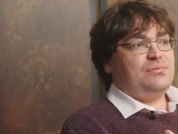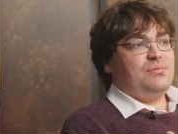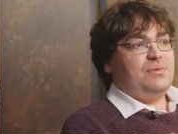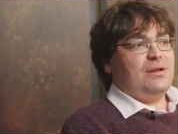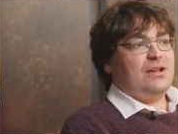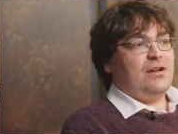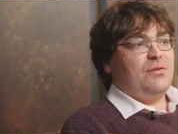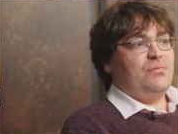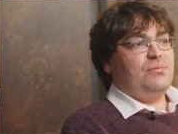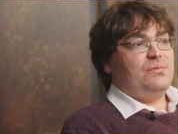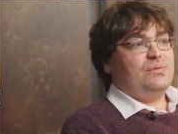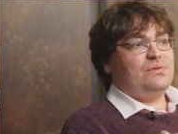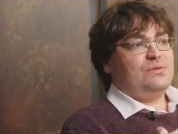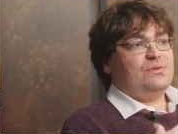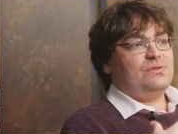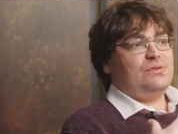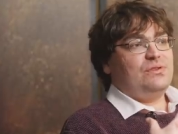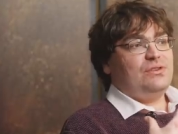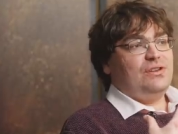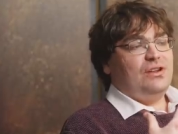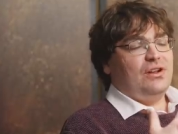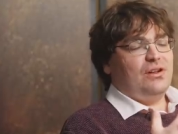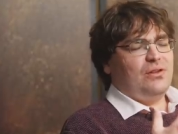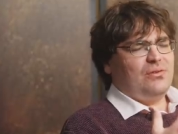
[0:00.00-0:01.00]
becomes,
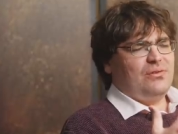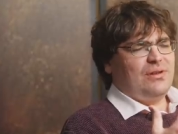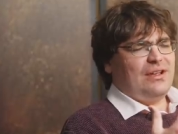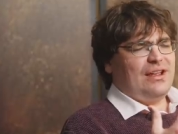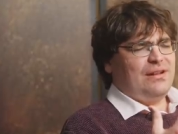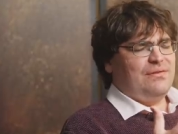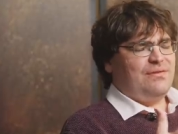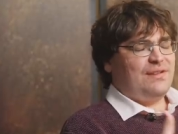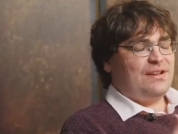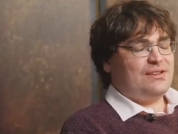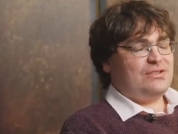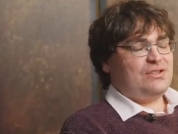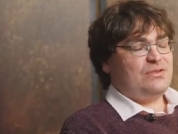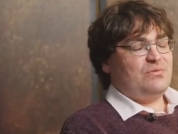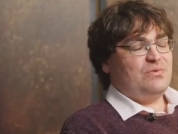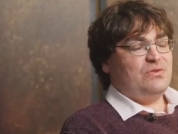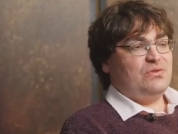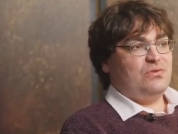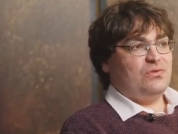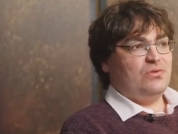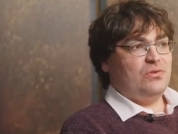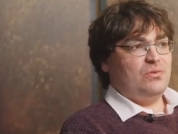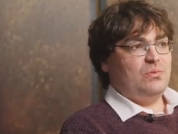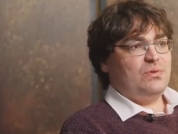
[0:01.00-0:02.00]
infested with
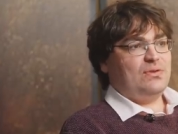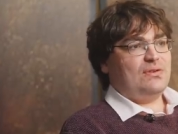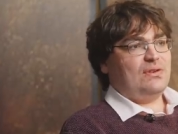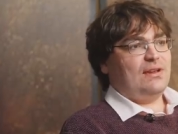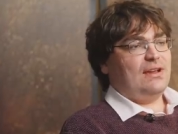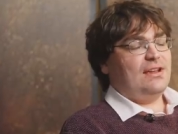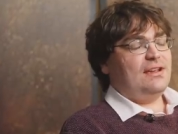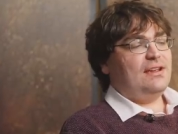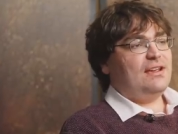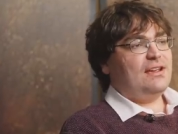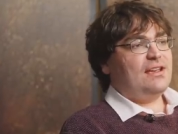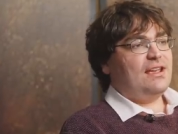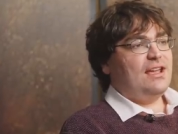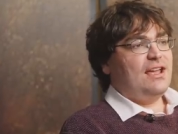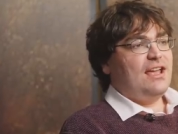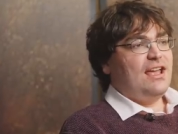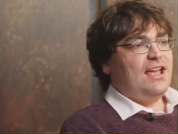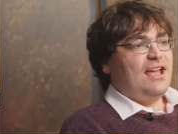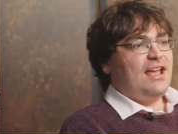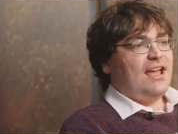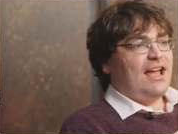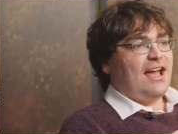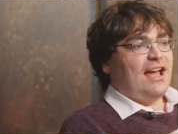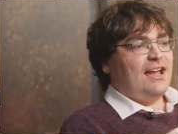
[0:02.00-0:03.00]
groupthink,
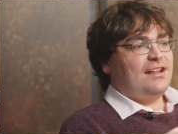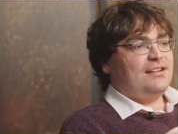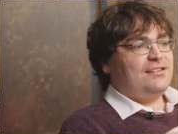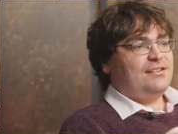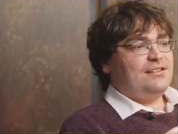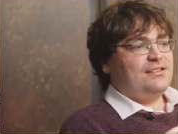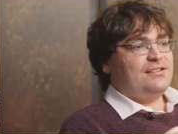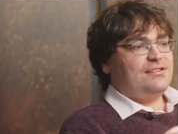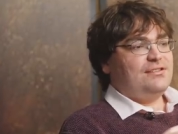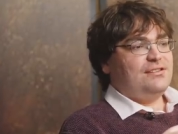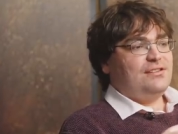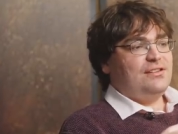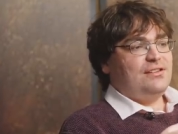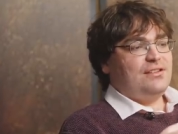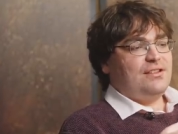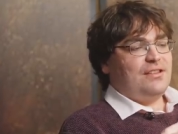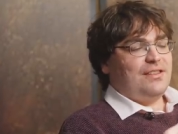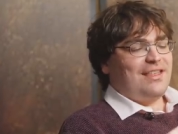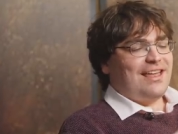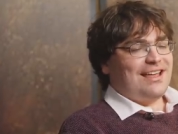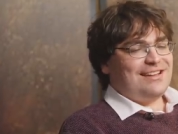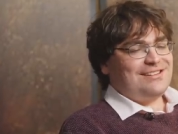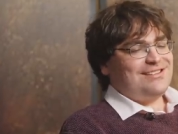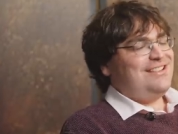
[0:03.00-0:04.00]
and
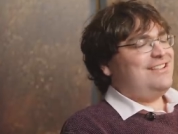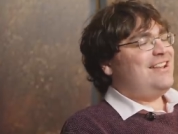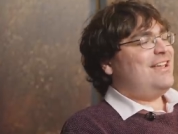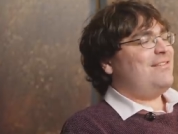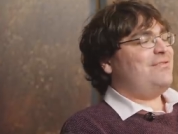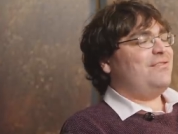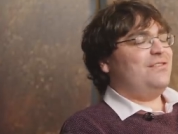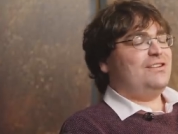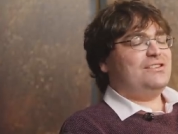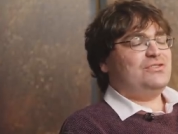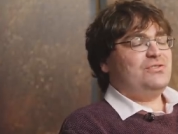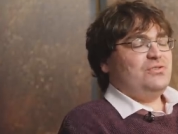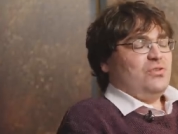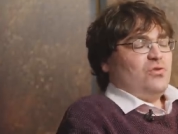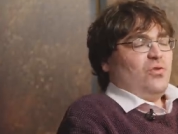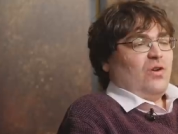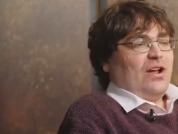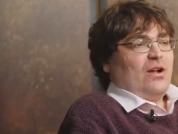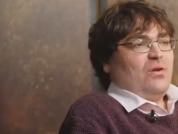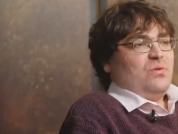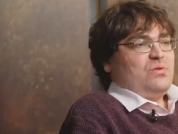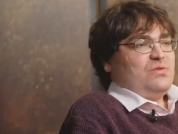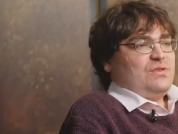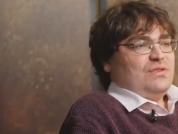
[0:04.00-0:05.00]
that's never. It's not a
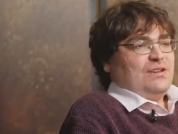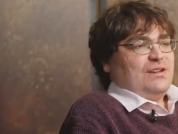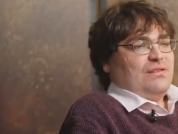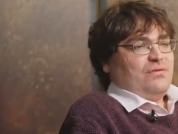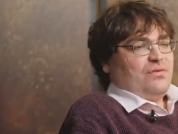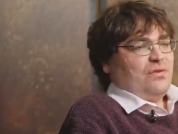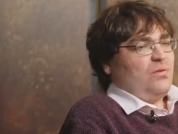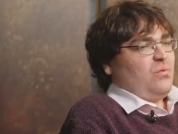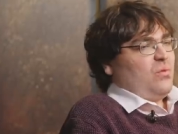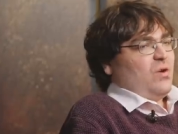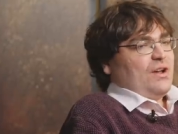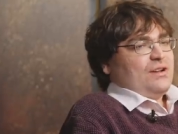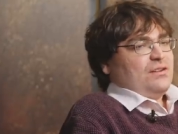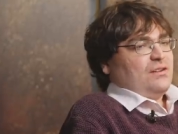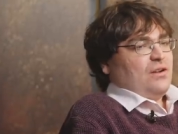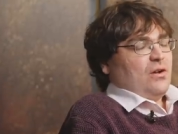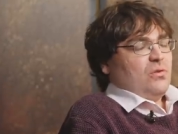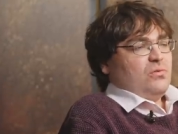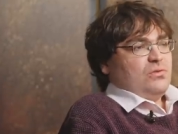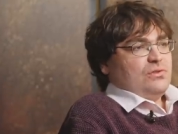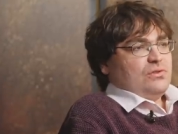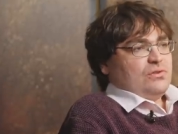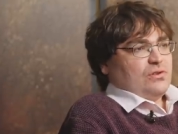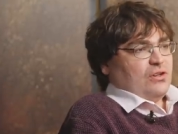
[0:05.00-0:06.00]
healthy thing for a wider
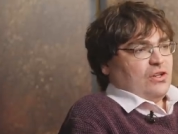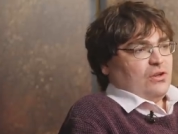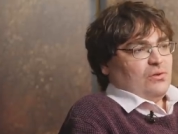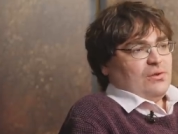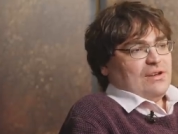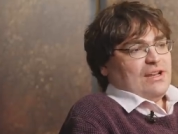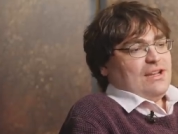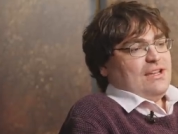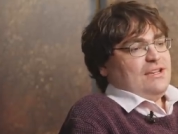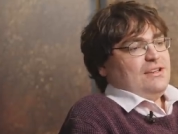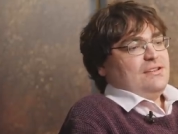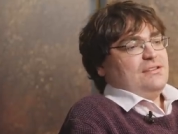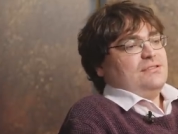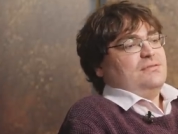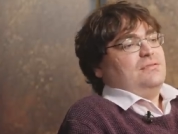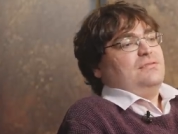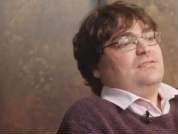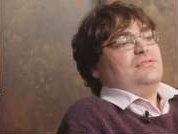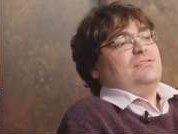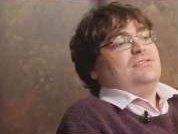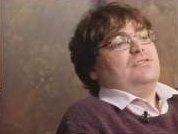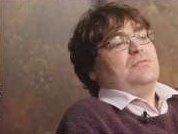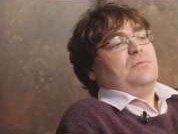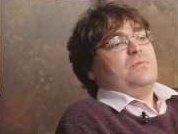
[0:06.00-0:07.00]
culture. You need
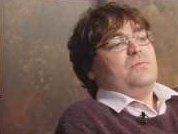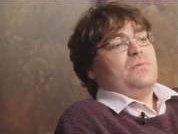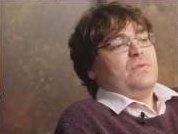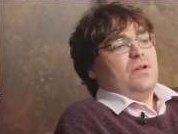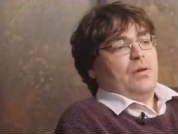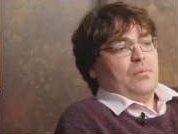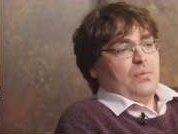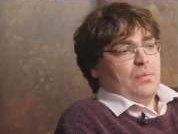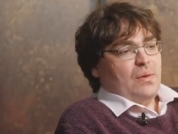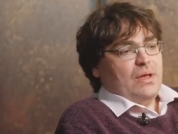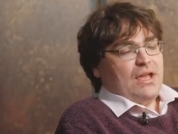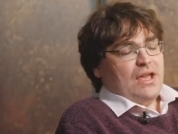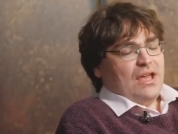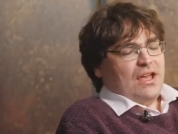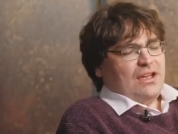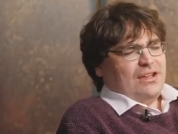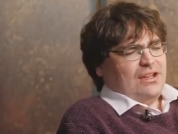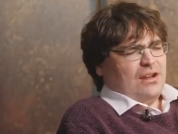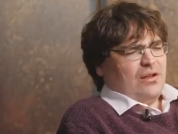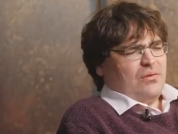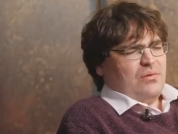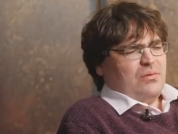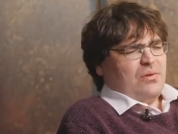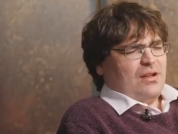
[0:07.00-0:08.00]
to,
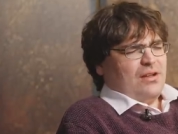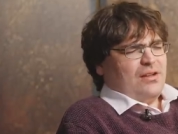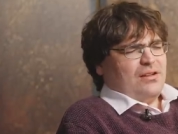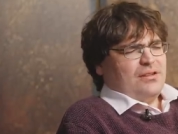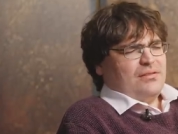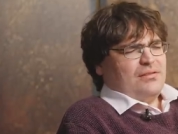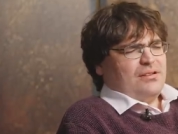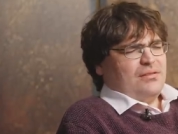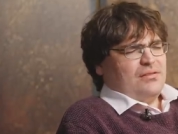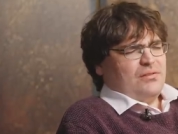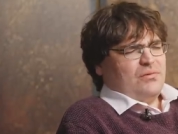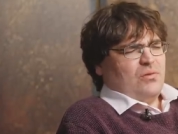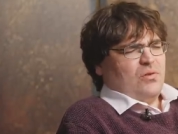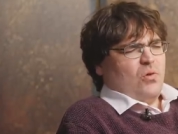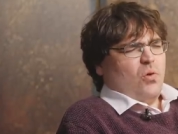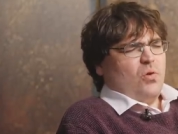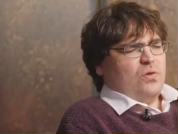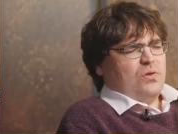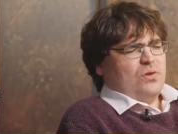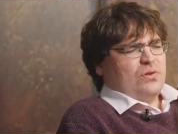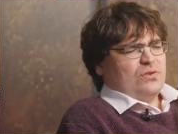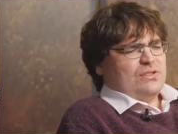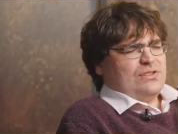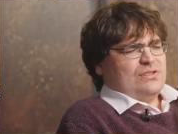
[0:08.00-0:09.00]

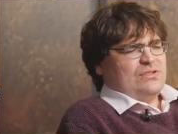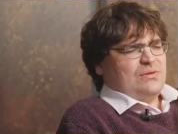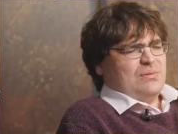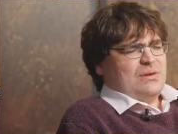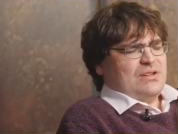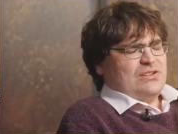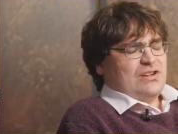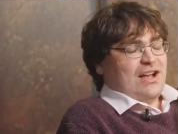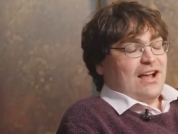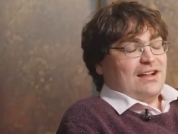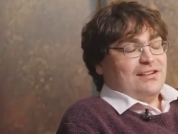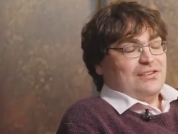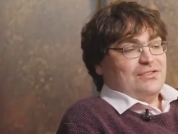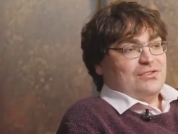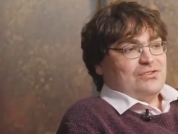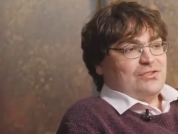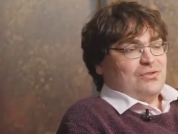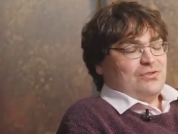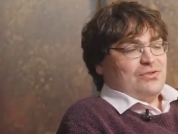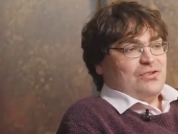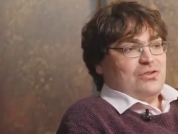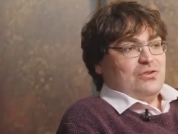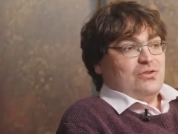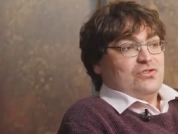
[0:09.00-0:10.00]
orthodoxies to be challenged,
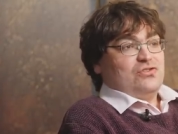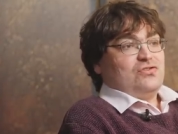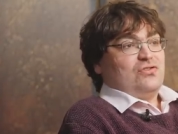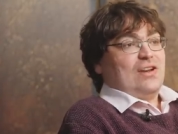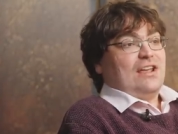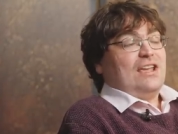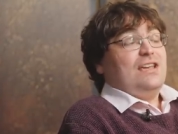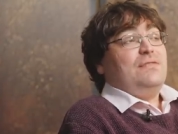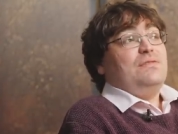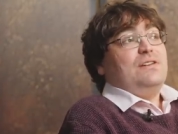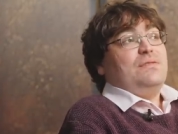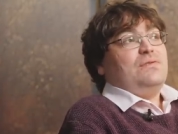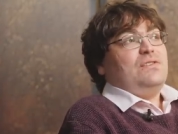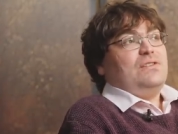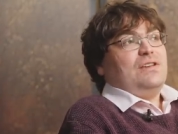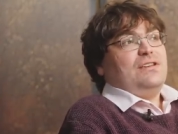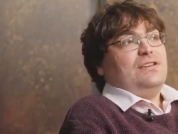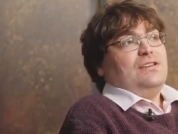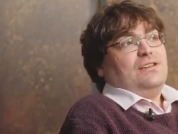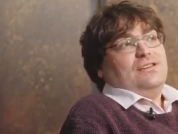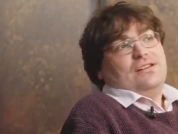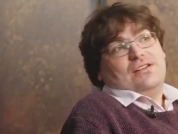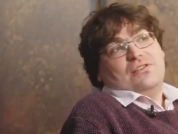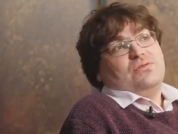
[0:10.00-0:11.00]
so that you can even if
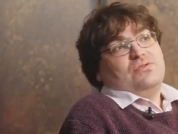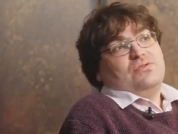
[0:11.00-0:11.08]
you